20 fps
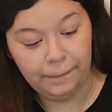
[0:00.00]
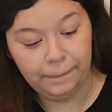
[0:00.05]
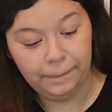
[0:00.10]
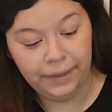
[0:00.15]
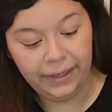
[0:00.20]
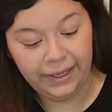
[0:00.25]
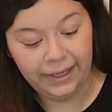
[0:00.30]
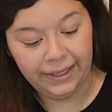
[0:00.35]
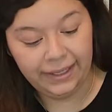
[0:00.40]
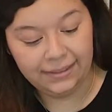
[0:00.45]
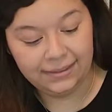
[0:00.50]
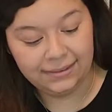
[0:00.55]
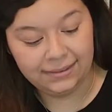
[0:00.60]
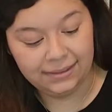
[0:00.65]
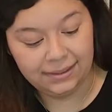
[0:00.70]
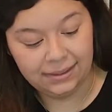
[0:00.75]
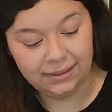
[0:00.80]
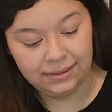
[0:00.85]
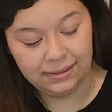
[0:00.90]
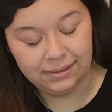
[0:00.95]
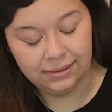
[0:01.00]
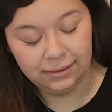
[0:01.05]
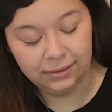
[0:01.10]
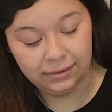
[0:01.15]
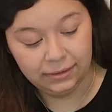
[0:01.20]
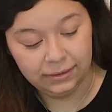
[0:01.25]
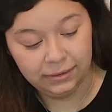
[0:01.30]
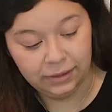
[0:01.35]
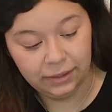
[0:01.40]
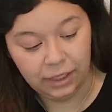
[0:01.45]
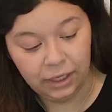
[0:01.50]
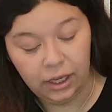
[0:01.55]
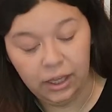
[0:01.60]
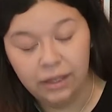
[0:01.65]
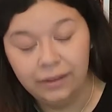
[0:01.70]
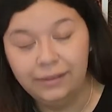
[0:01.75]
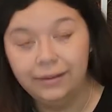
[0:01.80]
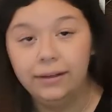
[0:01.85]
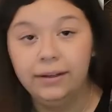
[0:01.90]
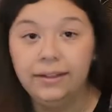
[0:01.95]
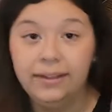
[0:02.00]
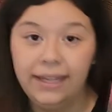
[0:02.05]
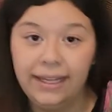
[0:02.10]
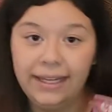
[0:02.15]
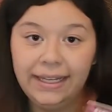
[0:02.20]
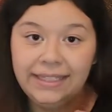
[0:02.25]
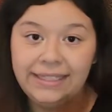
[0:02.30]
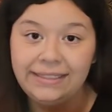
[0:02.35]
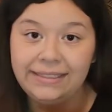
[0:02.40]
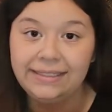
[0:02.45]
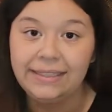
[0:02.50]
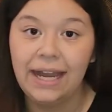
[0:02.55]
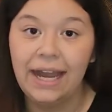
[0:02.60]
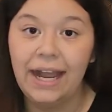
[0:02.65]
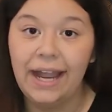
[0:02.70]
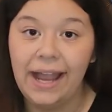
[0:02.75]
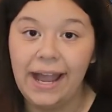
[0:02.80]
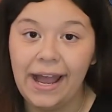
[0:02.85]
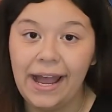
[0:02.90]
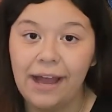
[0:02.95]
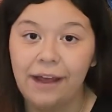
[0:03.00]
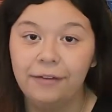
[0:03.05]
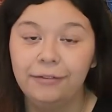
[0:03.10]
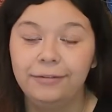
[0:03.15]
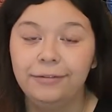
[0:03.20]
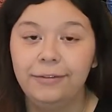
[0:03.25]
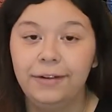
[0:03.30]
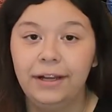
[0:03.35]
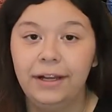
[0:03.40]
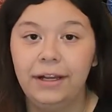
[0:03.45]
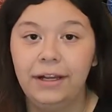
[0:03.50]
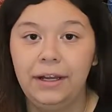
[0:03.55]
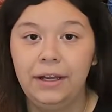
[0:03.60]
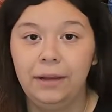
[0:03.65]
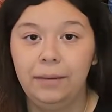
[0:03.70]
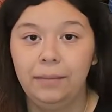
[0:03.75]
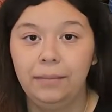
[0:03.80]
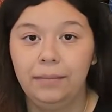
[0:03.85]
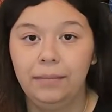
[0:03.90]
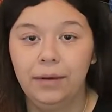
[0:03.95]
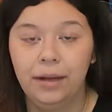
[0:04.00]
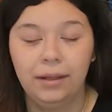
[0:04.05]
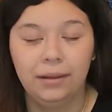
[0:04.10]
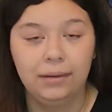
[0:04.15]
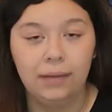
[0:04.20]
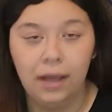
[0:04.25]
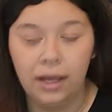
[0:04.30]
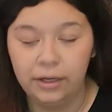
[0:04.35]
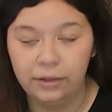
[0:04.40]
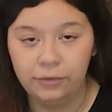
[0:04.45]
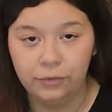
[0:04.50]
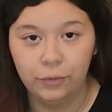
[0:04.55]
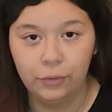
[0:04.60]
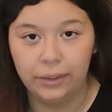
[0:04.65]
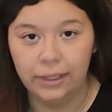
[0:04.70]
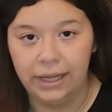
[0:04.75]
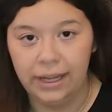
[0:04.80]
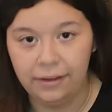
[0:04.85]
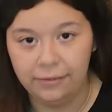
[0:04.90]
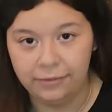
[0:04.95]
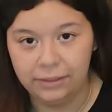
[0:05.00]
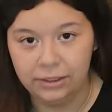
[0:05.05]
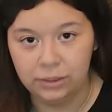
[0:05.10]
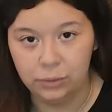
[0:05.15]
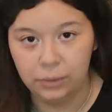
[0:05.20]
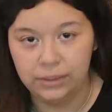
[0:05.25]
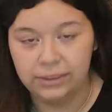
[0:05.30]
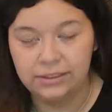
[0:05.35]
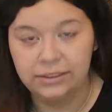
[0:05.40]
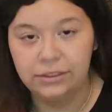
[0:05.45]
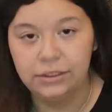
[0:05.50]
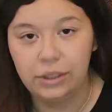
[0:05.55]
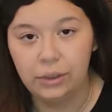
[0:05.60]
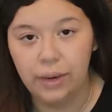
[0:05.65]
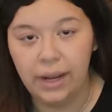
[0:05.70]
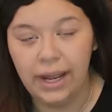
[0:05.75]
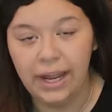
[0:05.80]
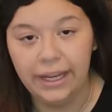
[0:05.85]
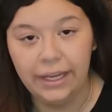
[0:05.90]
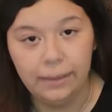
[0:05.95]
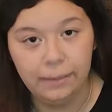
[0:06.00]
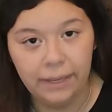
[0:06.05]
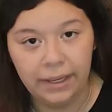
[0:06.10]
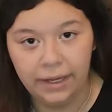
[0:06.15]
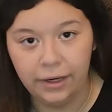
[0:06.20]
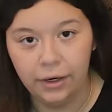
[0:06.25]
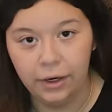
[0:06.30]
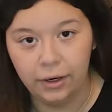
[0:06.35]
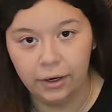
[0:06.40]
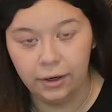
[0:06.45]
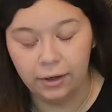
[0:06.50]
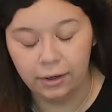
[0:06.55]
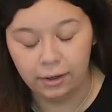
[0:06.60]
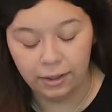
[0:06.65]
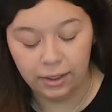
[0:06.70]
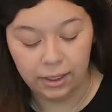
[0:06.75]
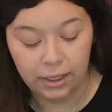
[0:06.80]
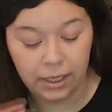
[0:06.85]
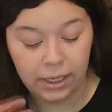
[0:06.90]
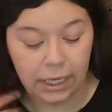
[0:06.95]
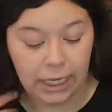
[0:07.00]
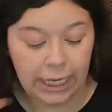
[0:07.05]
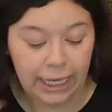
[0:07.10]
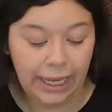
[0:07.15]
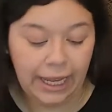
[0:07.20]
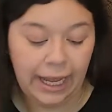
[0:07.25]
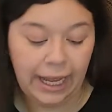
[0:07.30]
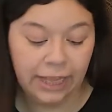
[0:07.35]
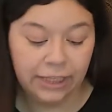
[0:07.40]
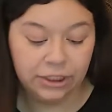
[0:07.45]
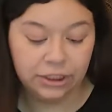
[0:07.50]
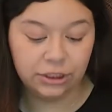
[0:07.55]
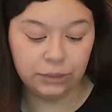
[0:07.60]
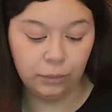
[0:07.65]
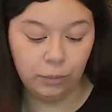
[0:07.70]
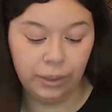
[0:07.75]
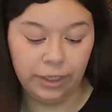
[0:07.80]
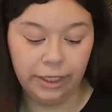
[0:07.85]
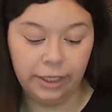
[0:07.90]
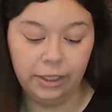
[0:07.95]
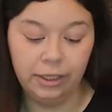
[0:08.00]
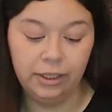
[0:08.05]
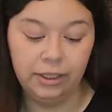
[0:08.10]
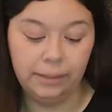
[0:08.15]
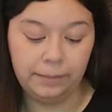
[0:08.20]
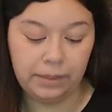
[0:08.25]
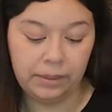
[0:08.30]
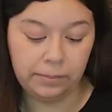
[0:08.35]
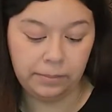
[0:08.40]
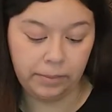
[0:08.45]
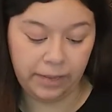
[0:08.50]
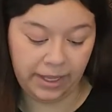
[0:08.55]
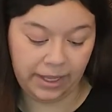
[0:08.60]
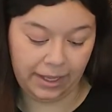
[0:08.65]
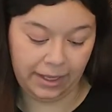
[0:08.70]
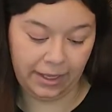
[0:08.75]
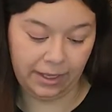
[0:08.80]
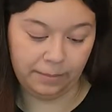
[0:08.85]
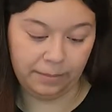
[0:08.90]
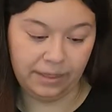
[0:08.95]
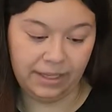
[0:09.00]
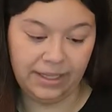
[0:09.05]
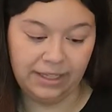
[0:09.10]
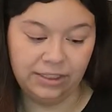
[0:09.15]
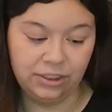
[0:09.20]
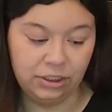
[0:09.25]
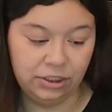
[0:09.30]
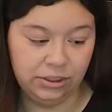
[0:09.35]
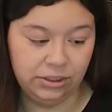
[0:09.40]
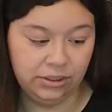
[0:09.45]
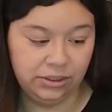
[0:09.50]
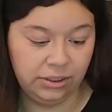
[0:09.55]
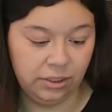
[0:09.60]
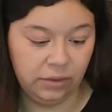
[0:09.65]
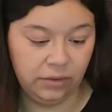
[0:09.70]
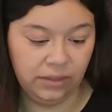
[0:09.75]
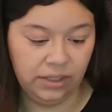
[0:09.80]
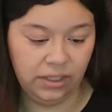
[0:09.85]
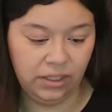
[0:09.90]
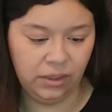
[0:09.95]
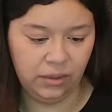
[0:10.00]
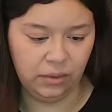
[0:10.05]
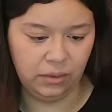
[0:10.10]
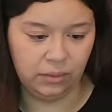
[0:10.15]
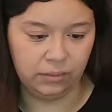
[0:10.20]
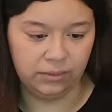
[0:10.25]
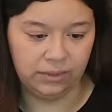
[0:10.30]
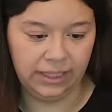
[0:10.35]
But the good thing is I have a lot of 4.5 inch ones, so I can make her. I just wanted her to be big because she's so cute.